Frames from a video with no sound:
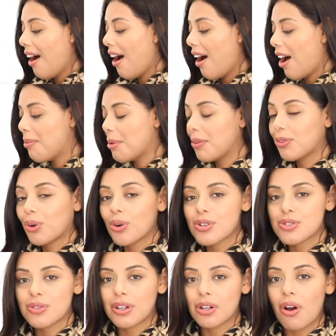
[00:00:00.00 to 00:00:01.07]
Of
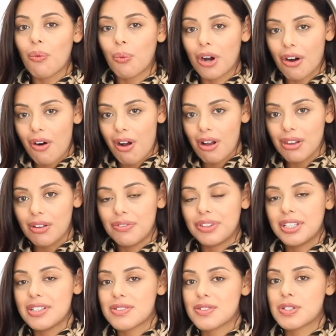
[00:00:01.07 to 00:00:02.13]
course you can wear all of
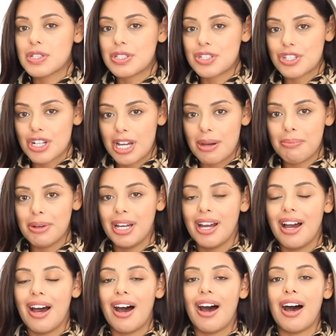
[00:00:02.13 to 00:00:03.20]
this to the gym,
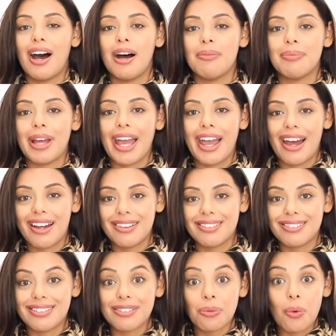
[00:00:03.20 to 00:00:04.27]

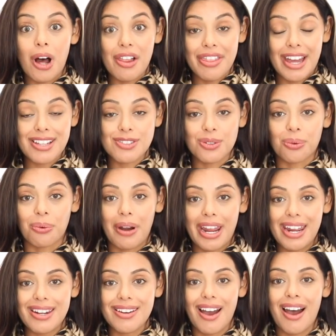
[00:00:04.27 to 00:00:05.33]
and while that's
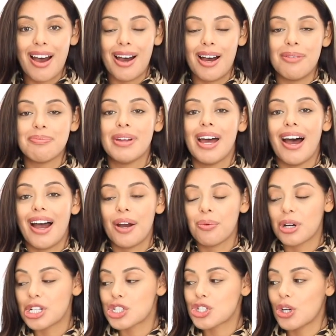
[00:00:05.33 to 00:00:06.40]
great, I
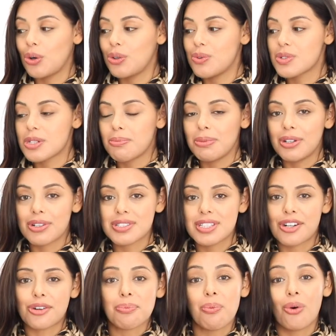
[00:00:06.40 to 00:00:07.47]
want to show you some looks
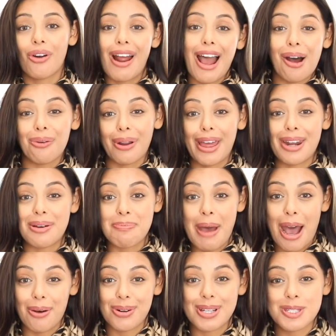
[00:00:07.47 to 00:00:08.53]
that are more out and
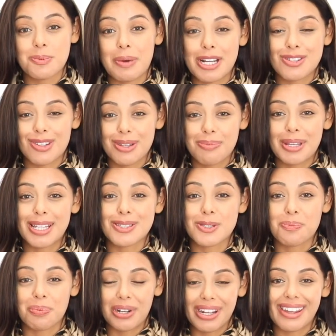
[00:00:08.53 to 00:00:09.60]
about, especially because
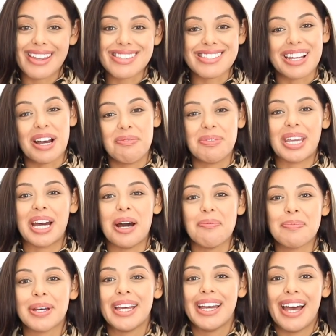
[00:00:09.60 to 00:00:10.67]
spring is coming
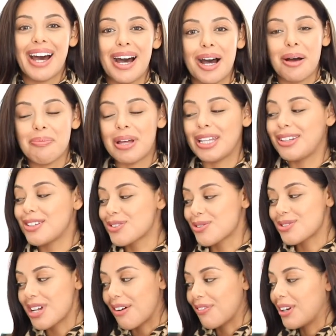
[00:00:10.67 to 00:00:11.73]
up, and these
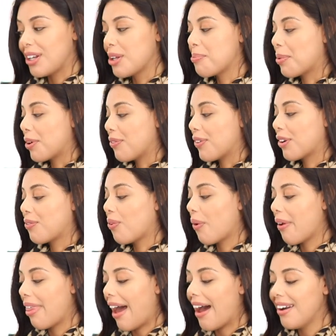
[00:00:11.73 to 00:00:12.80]
are definitely perfect
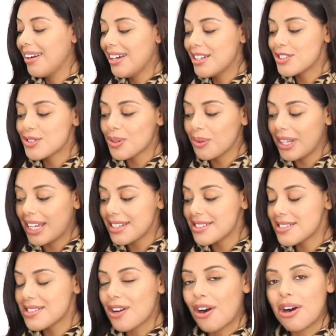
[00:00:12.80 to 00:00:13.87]
for that. So
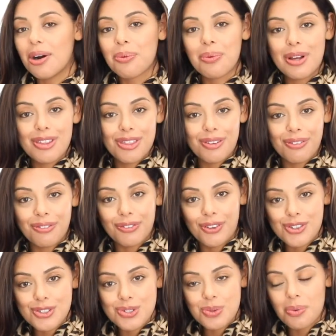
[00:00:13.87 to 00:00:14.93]
let's start with the
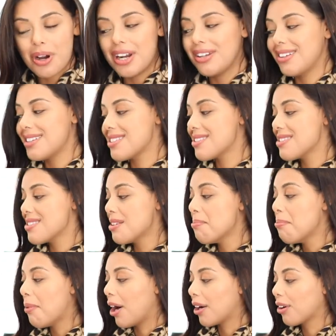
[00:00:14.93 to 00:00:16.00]
first one. This is the
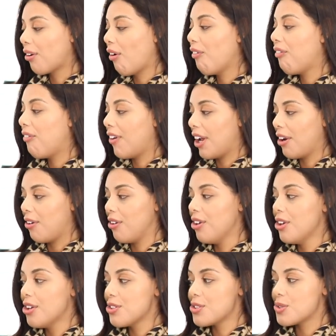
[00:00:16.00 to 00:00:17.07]
Margot
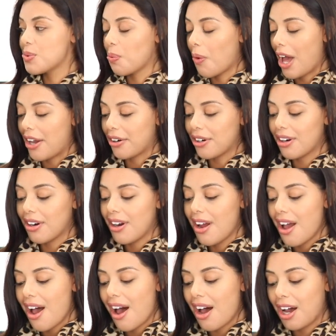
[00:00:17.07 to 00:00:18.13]
funnel sweater.
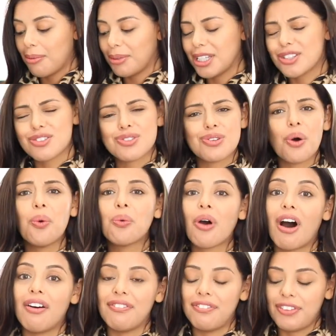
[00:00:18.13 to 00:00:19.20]
It's so
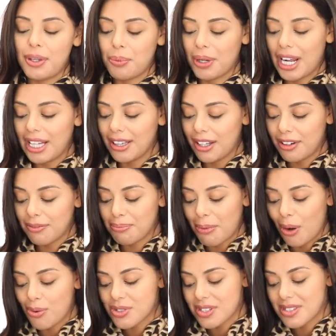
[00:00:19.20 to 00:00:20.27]
comfy. What I love
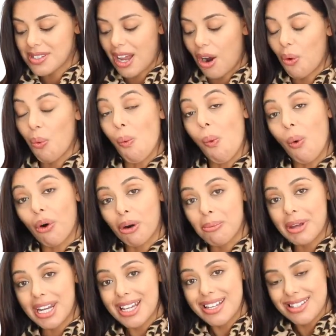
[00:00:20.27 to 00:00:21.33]
most is how
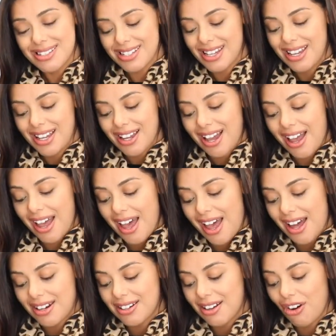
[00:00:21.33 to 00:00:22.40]
warm it is,
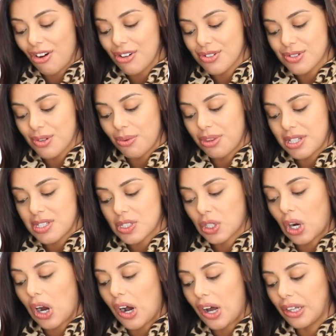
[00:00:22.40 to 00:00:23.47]
and also this
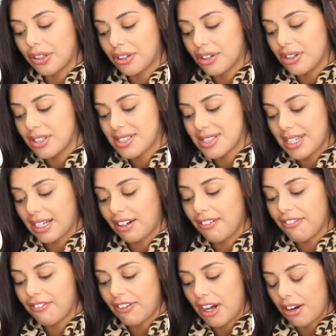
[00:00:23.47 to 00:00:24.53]
collar. It's like
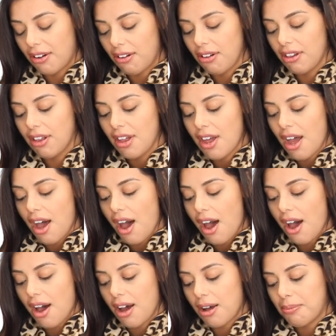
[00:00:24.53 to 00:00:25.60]
a funnel,
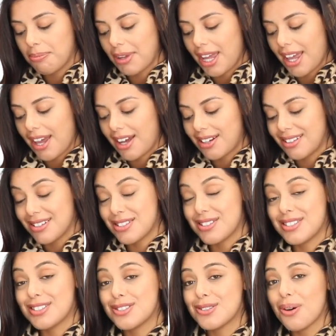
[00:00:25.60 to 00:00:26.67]
and it's
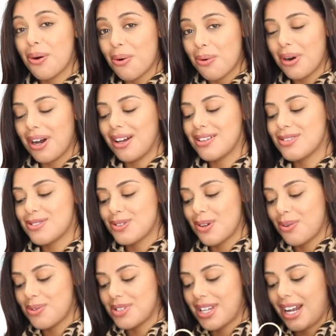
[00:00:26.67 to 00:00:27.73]
so
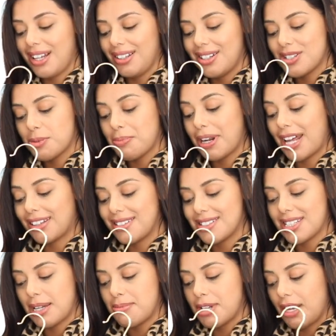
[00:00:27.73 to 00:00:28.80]
stylish, but at the
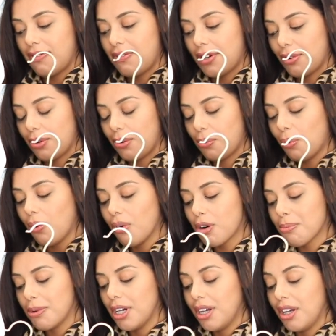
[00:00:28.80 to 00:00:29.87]
same time very
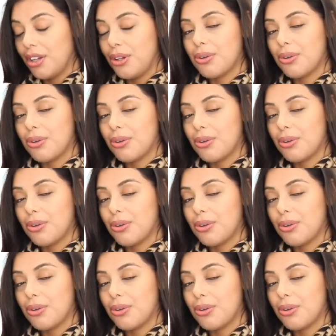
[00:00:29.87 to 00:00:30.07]
warm.